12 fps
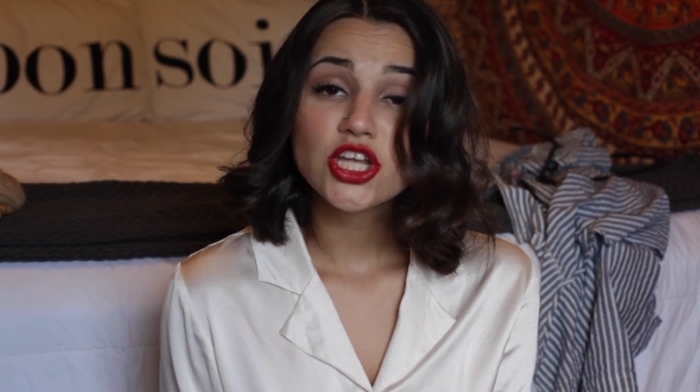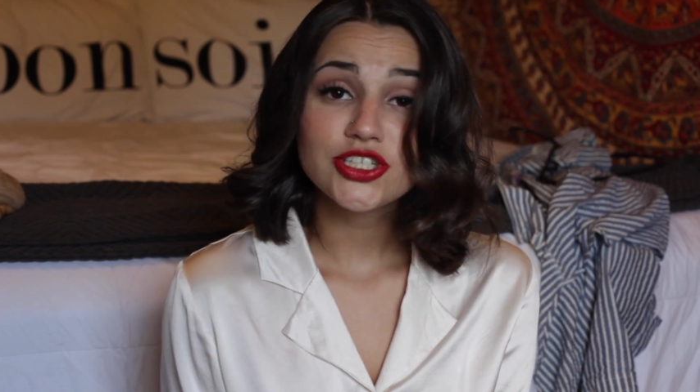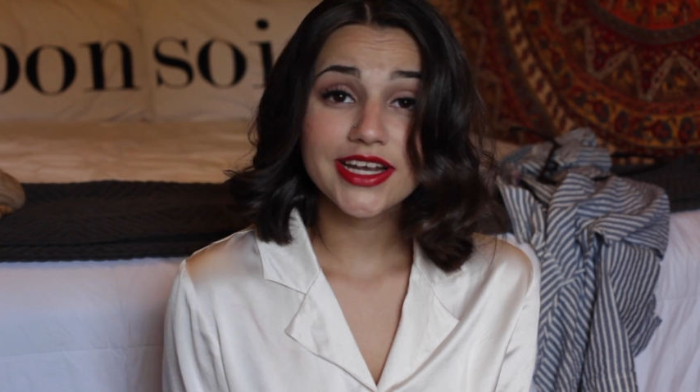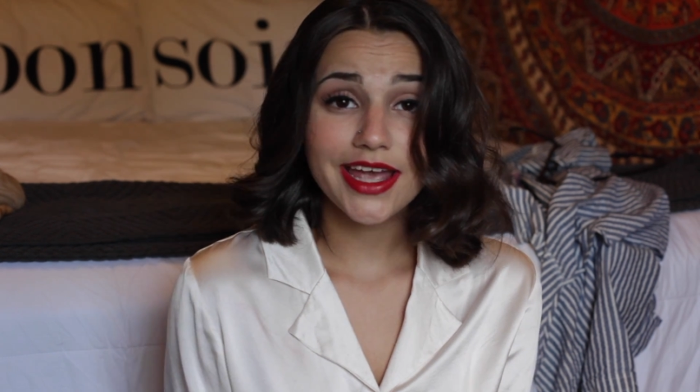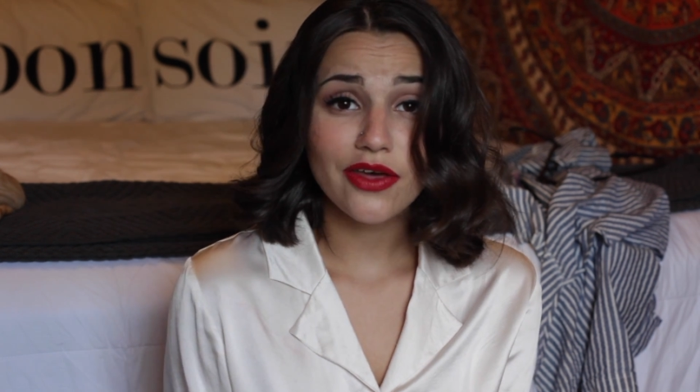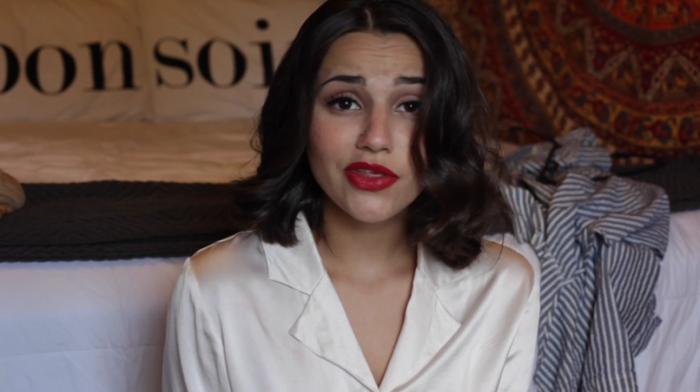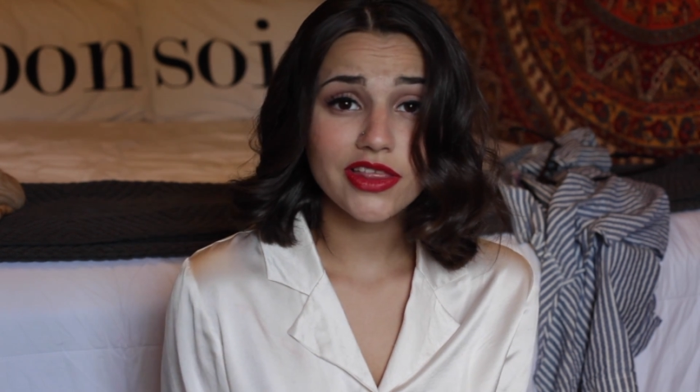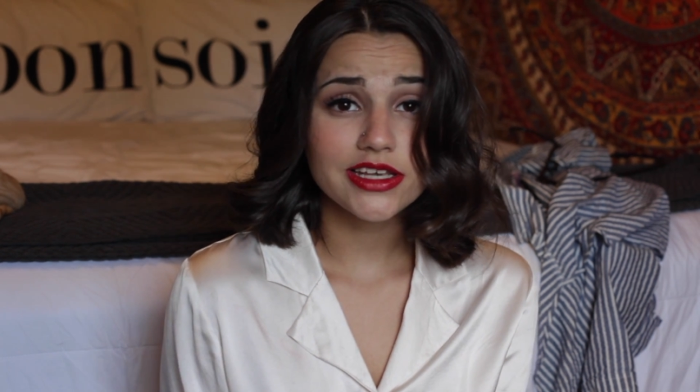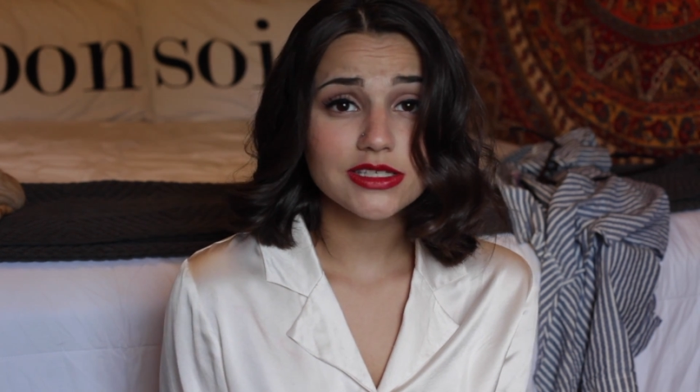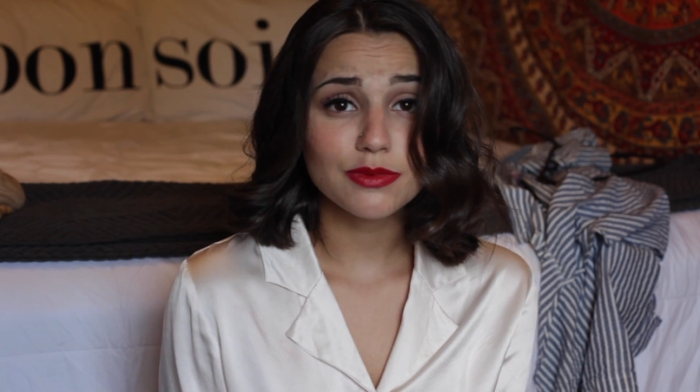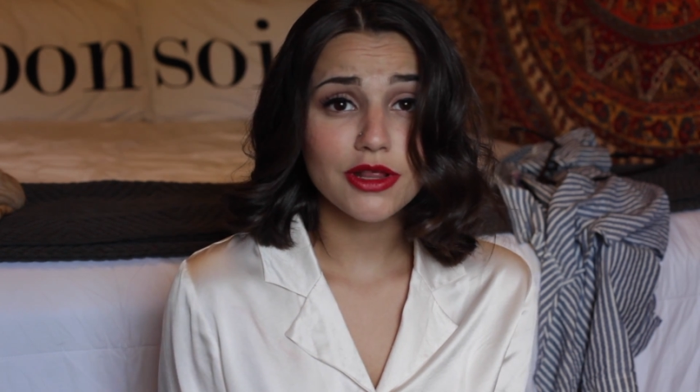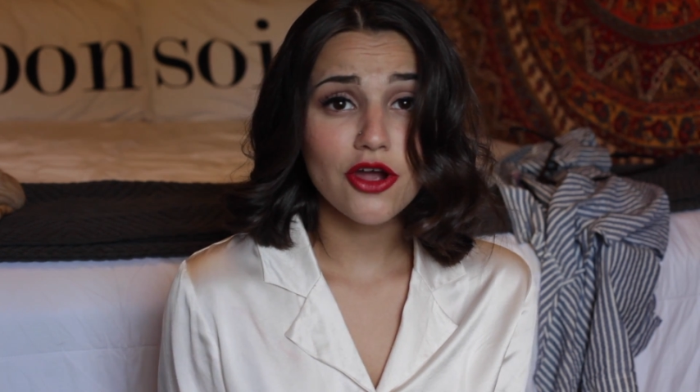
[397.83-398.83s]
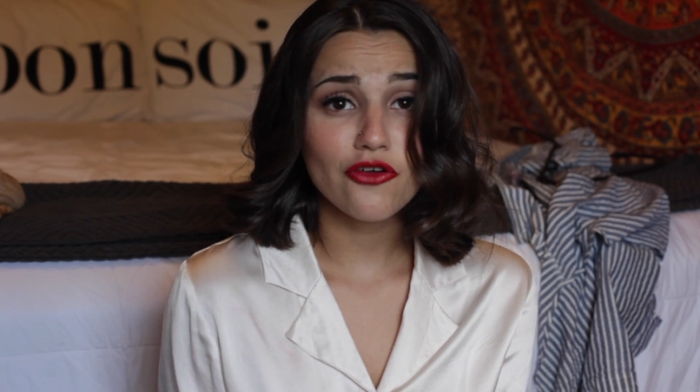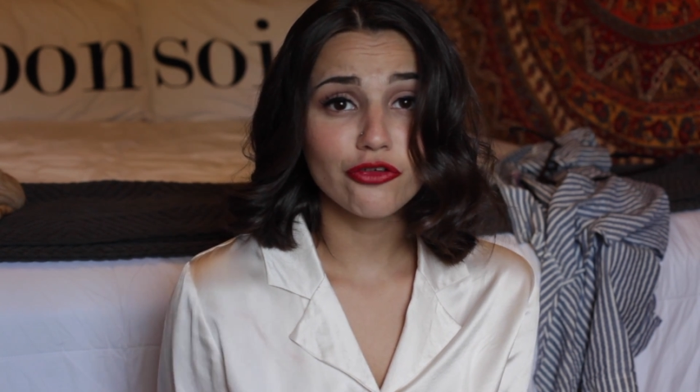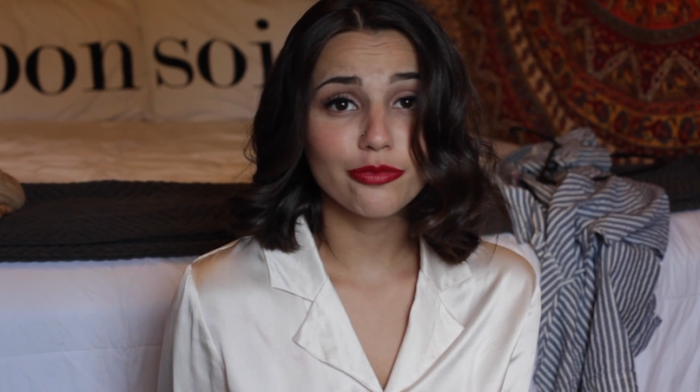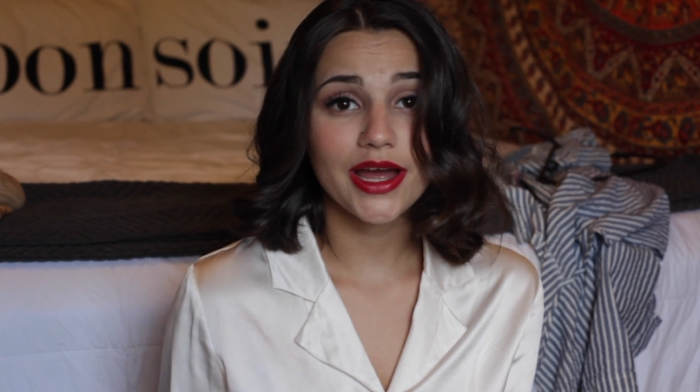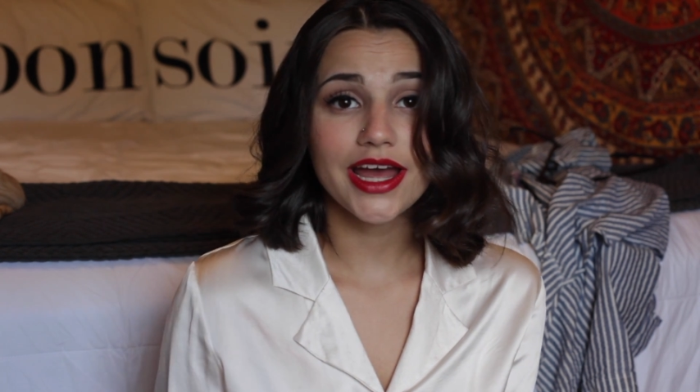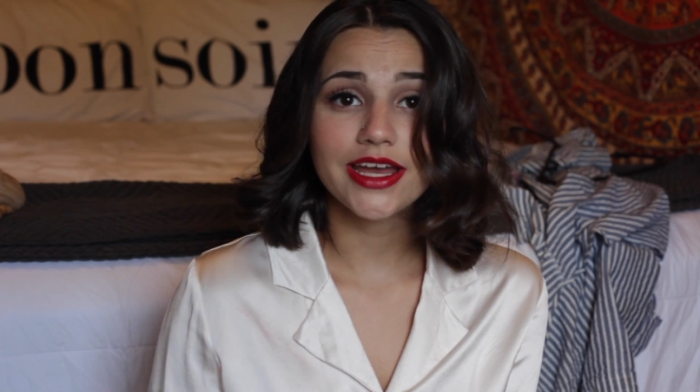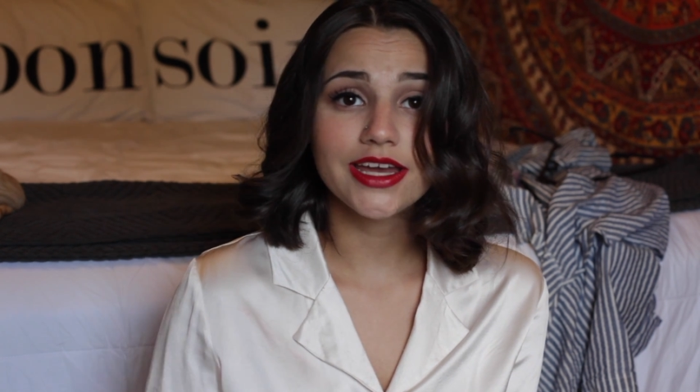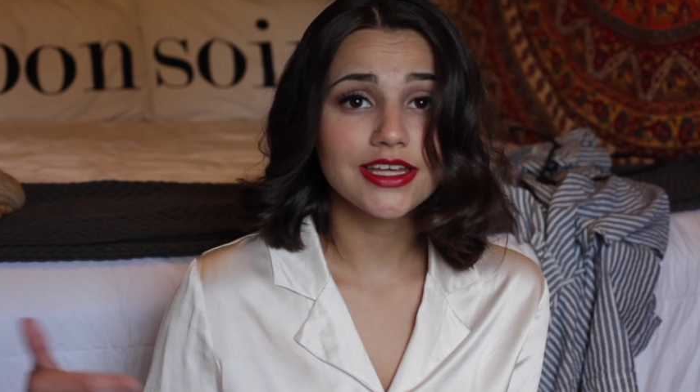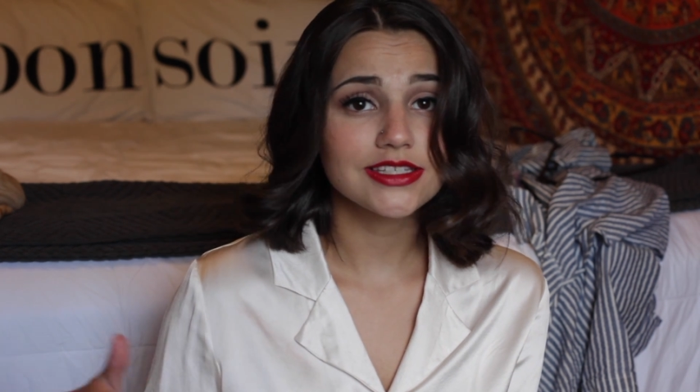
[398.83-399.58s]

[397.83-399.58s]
Check out the links below for my